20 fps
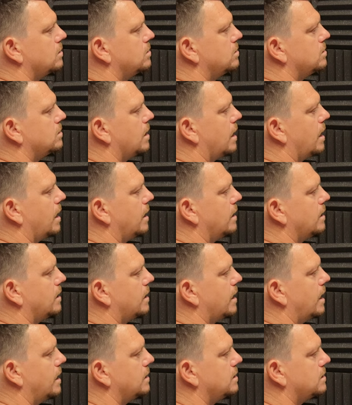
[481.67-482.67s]
Just there,
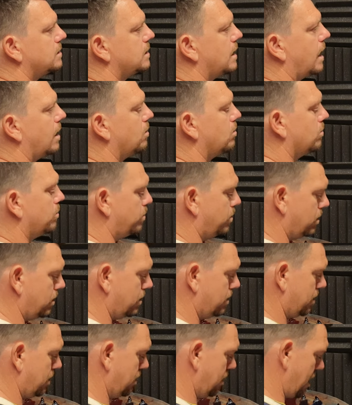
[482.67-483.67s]
encase that up.
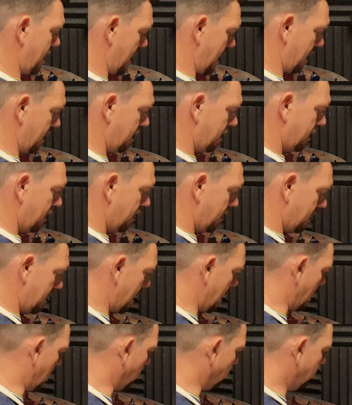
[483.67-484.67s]
There.
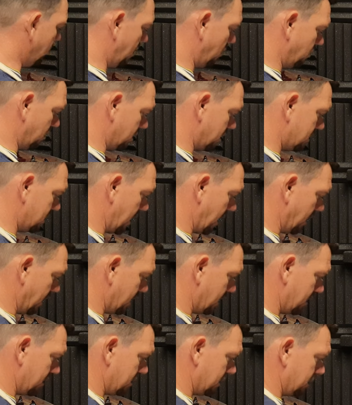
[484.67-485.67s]
Now I'm going to
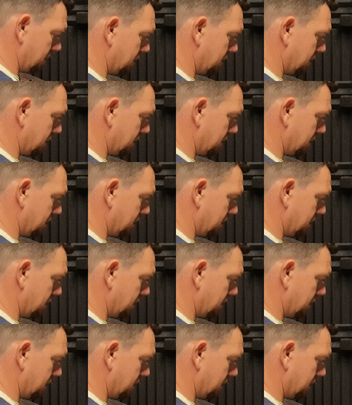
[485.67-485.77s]
take